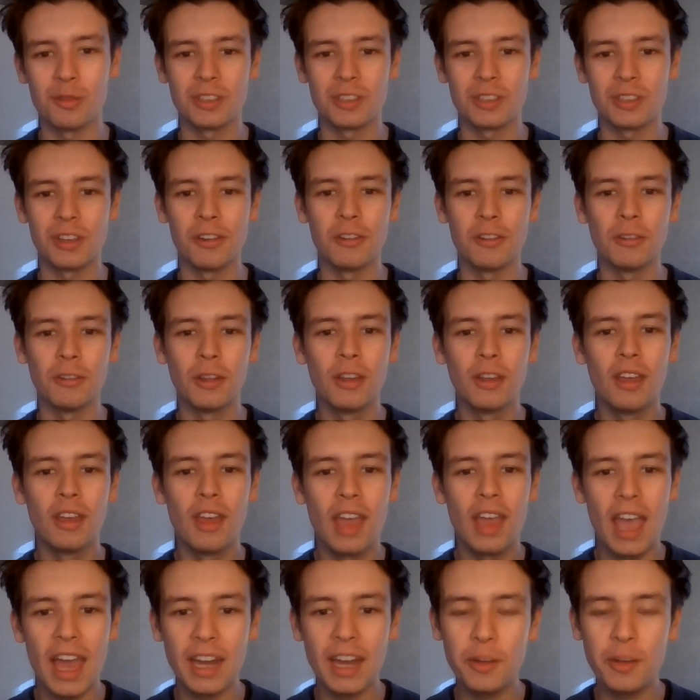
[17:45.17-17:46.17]
So,
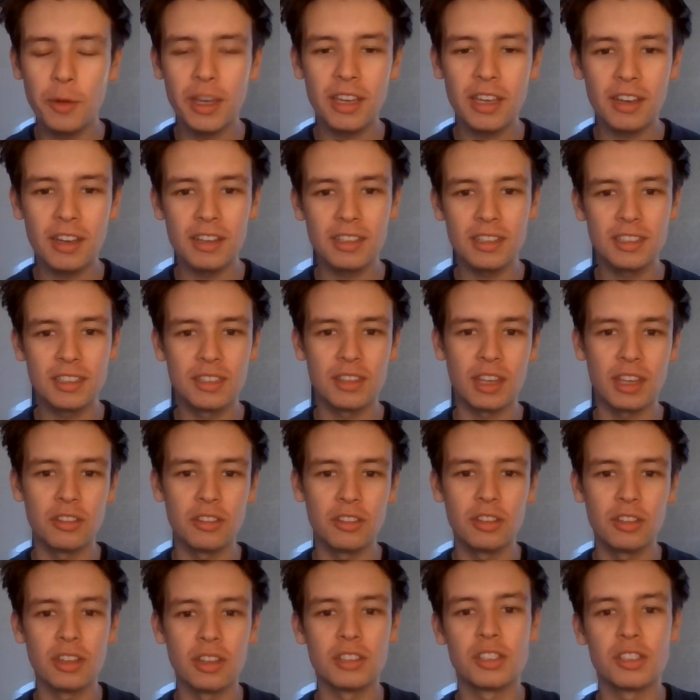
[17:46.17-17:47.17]
anyway, guys, thank
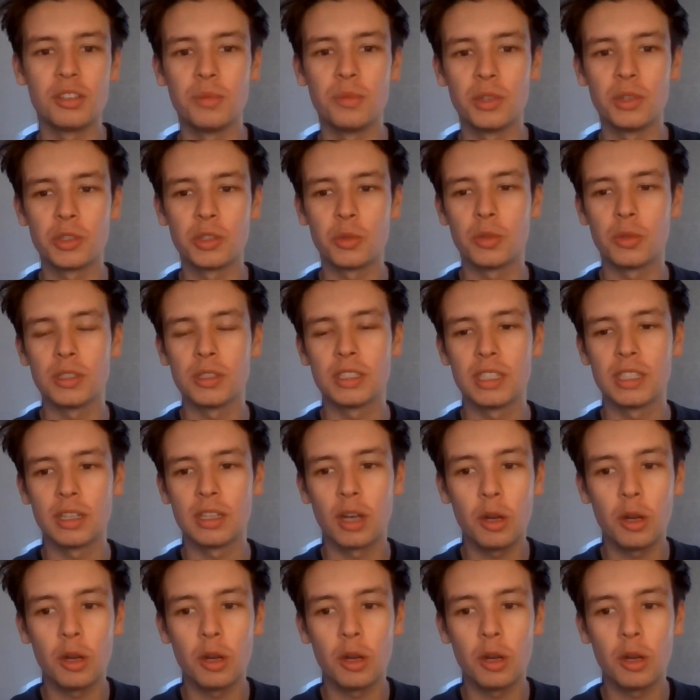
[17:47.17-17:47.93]
you guys so much for watching.